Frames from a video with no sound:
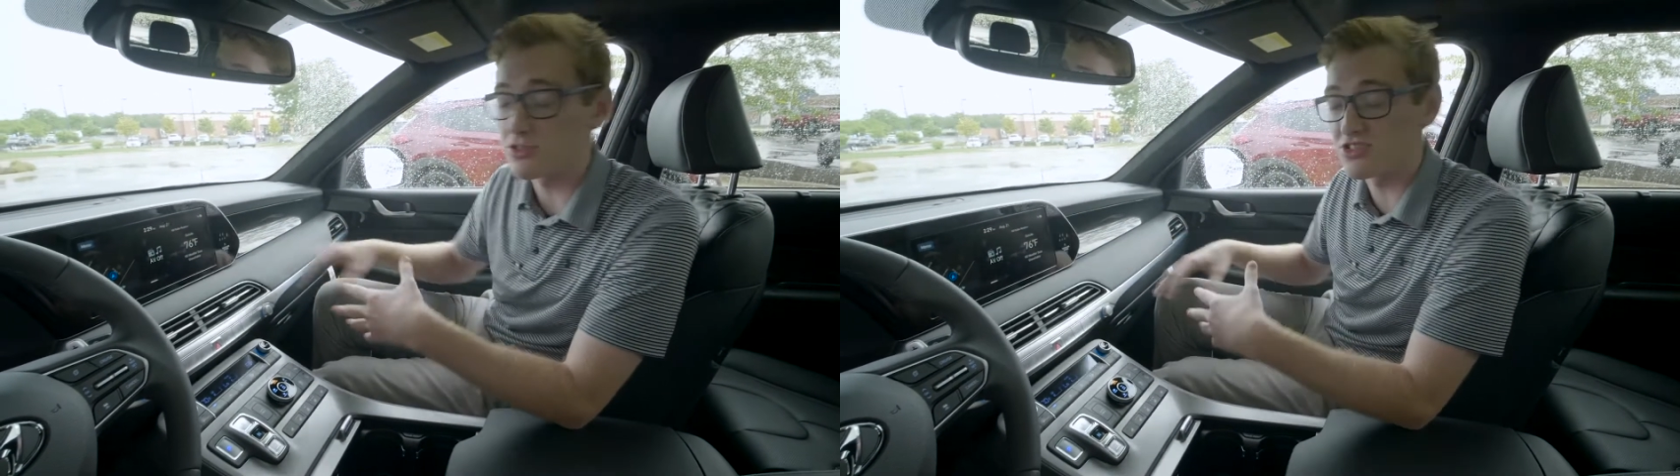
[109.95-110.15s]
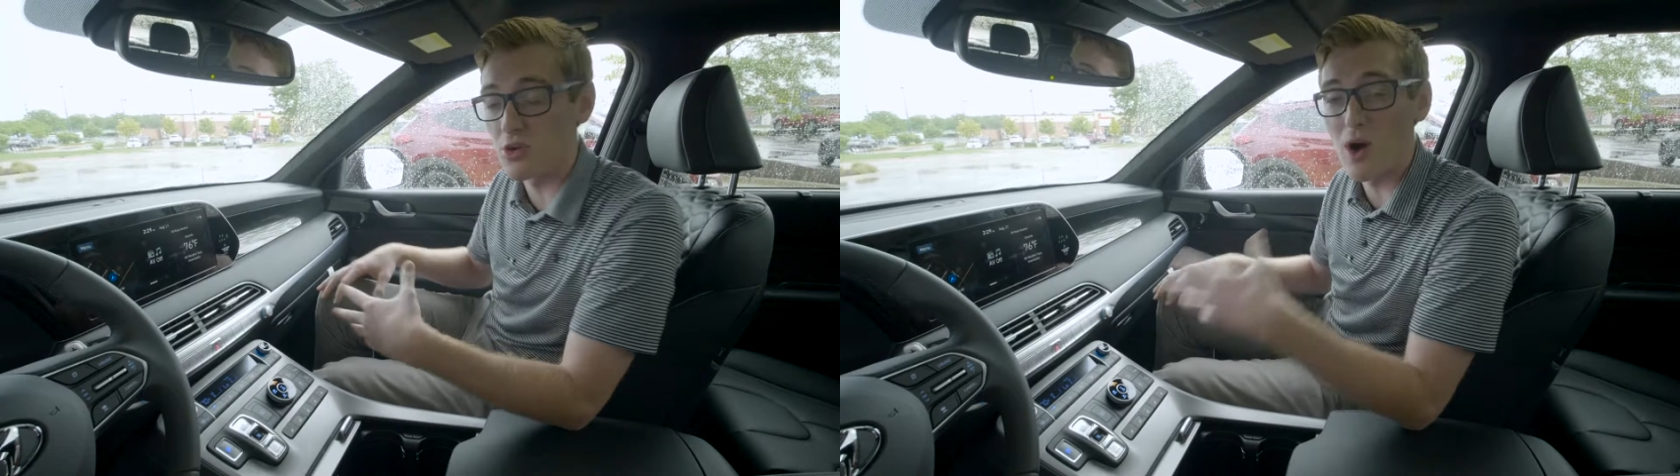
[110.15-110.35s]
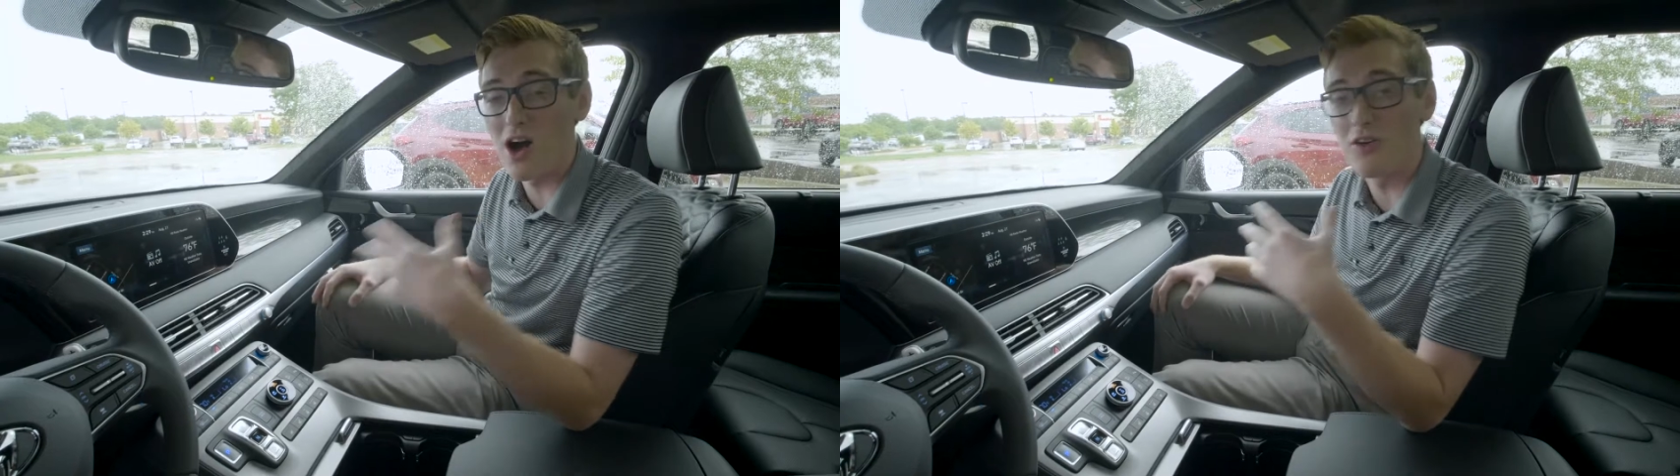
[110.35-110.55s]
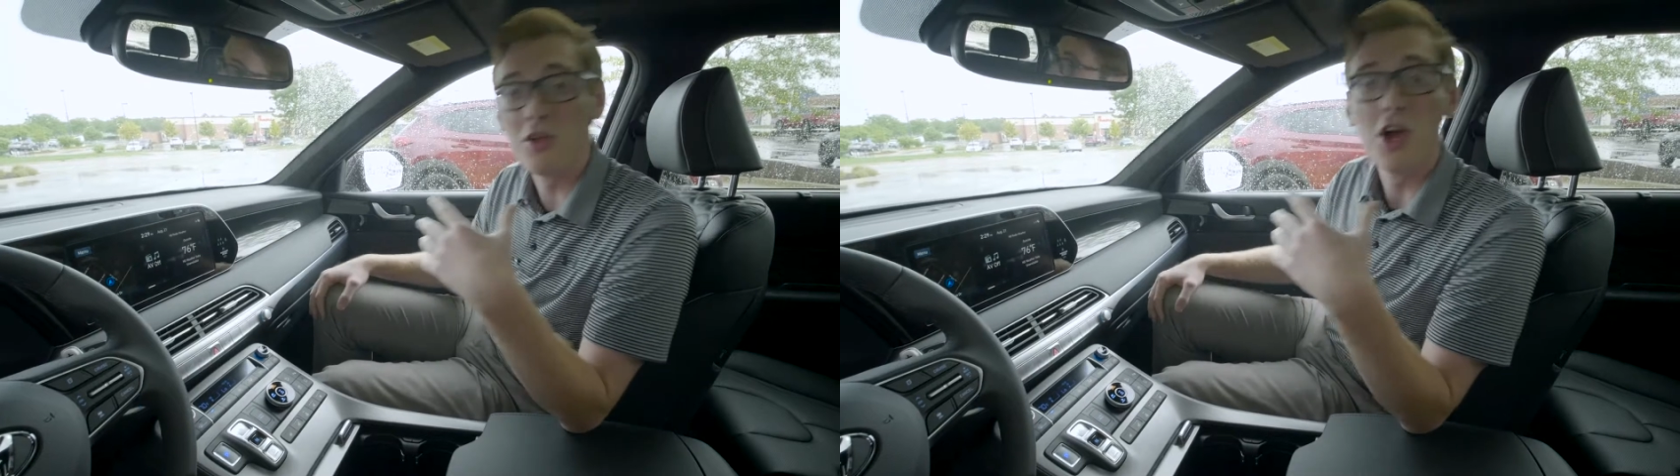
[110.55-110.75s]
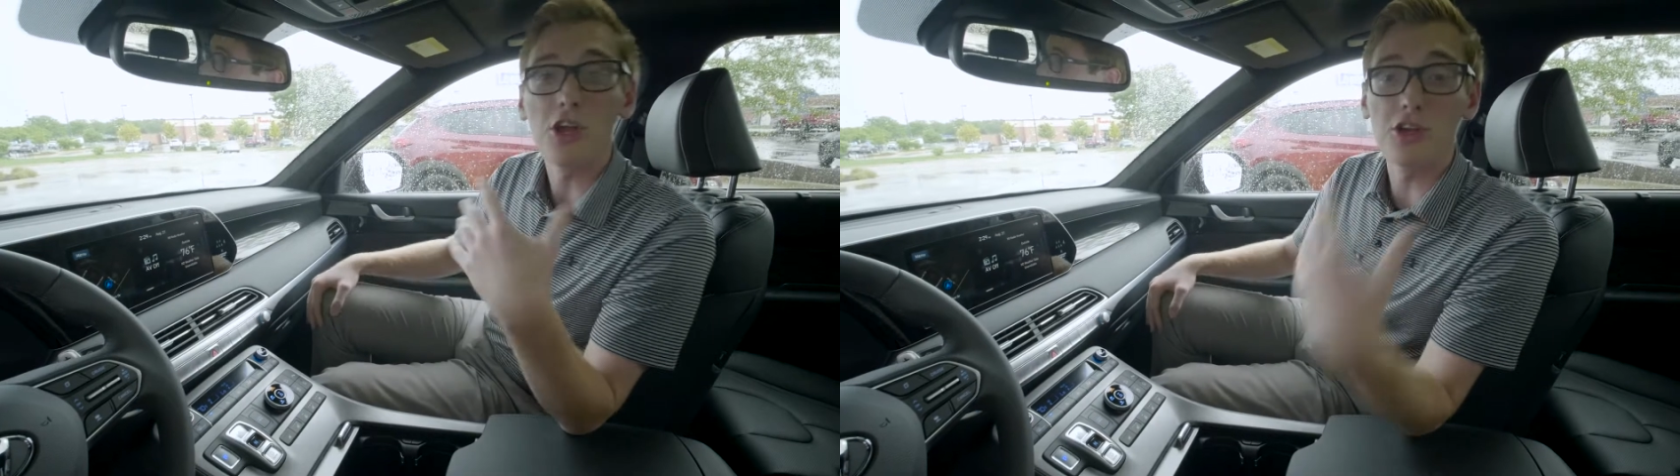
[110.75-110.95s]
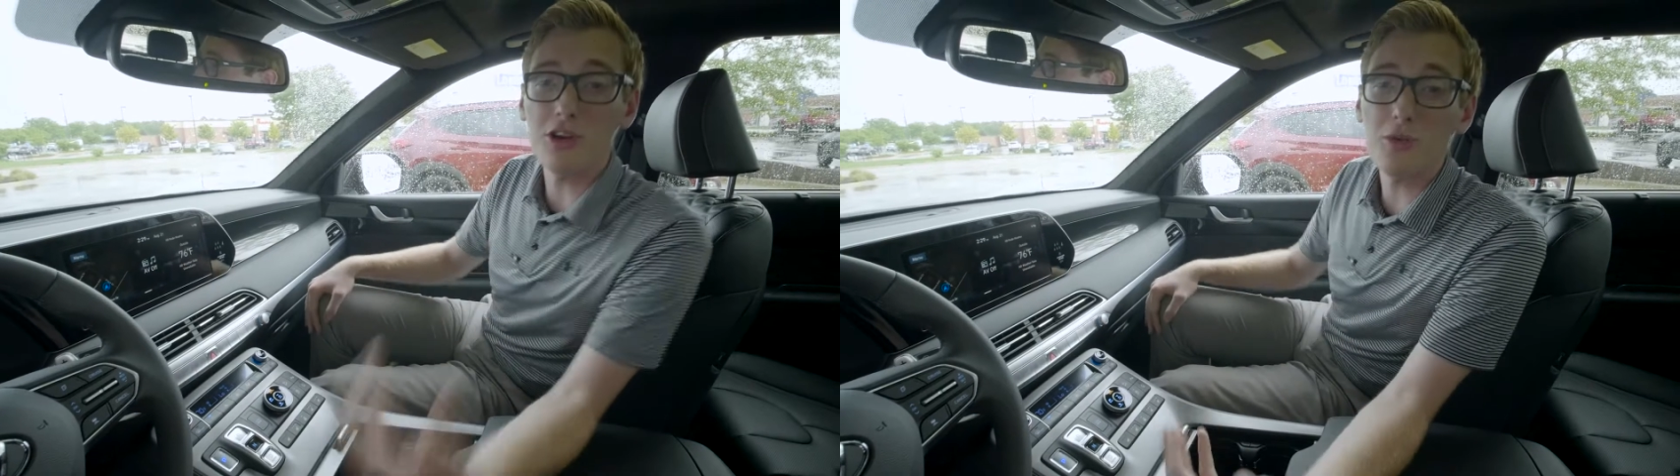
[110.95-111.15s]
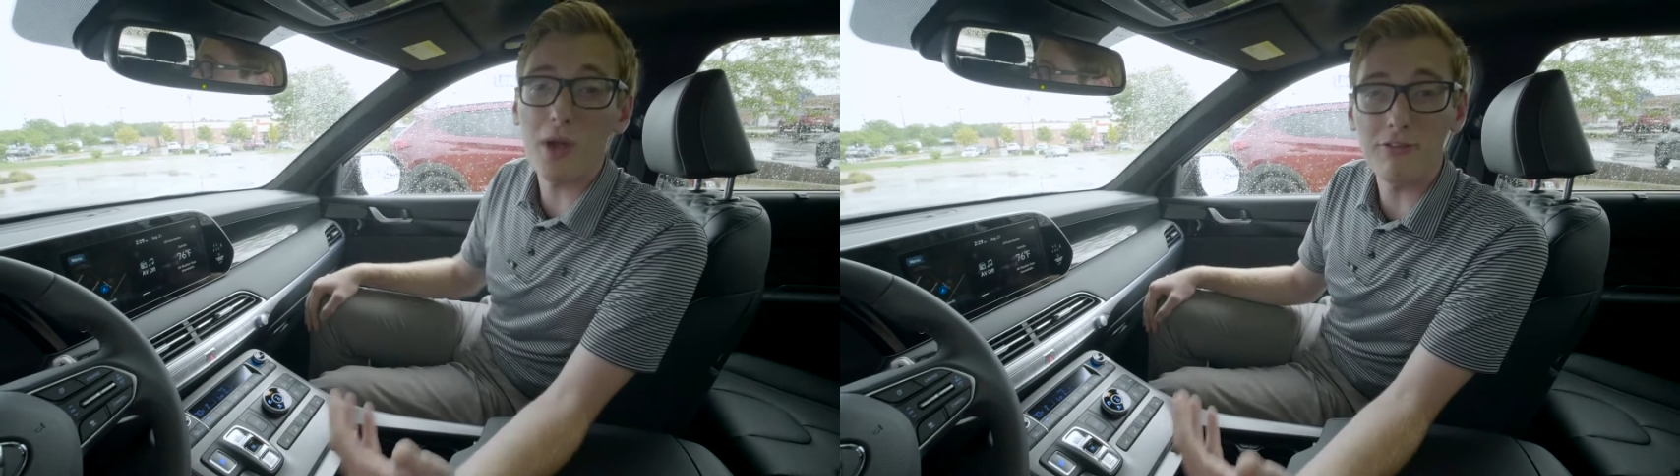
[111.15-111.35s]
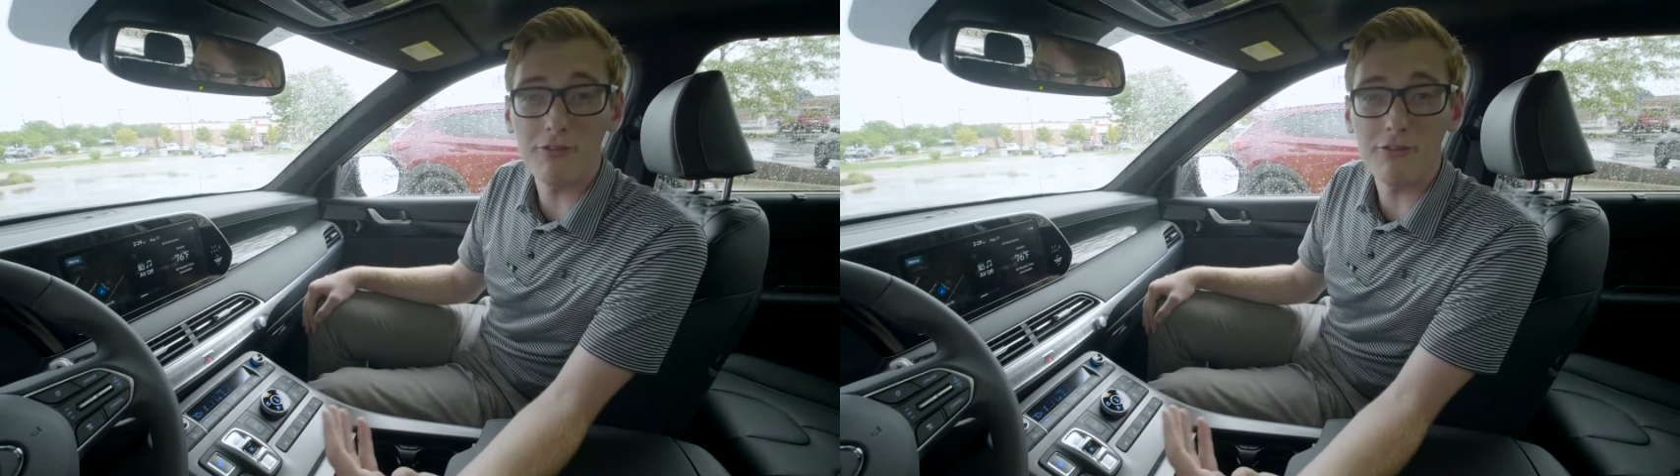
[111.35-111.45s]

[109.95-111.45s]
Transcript: So while you're waiting